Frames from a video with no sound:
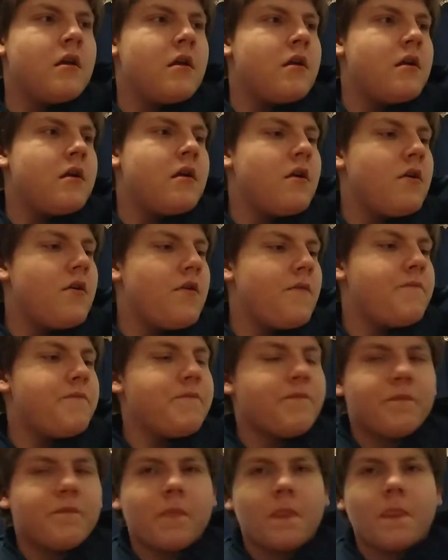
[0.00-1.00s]
Also,
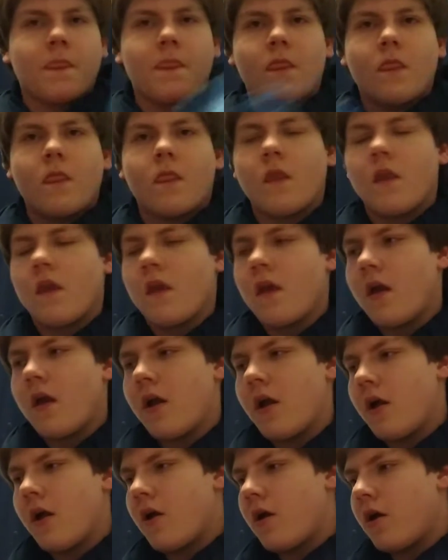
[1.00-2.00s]
if you're new to my channel,
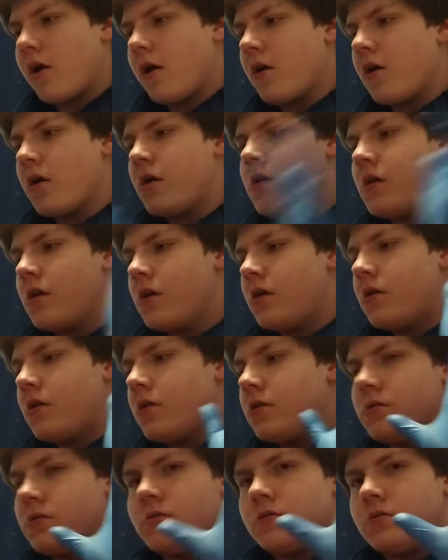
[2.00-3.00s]
first thing you need to know about
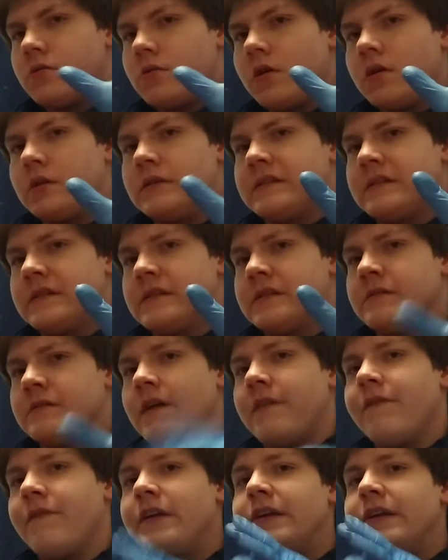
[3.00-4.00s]
me is I'm obsessed
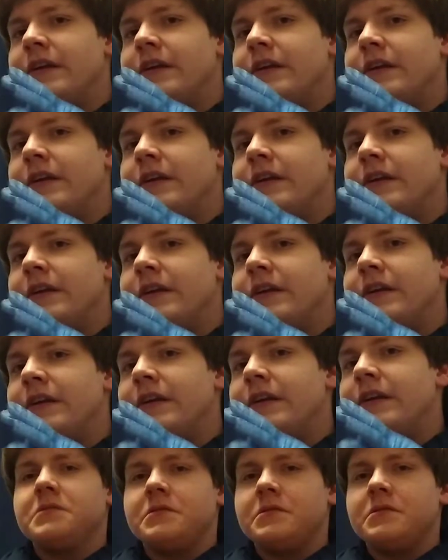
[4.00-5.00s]
with Ariana Grande.
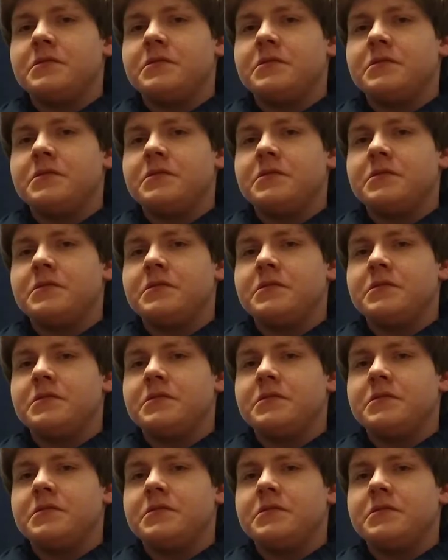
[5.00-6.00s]

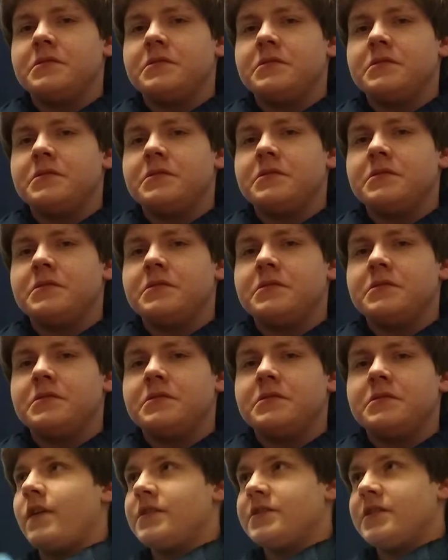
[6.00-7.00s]
I'm
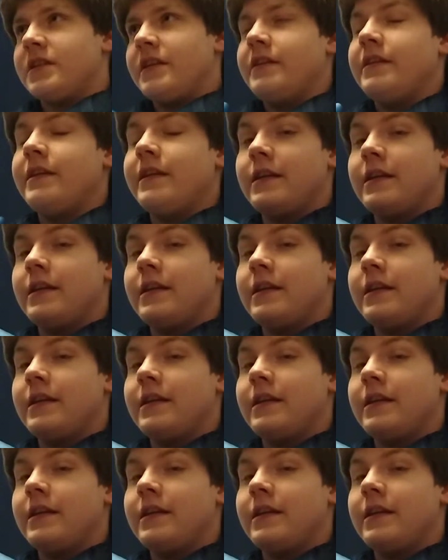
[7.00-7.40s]
fucking gay.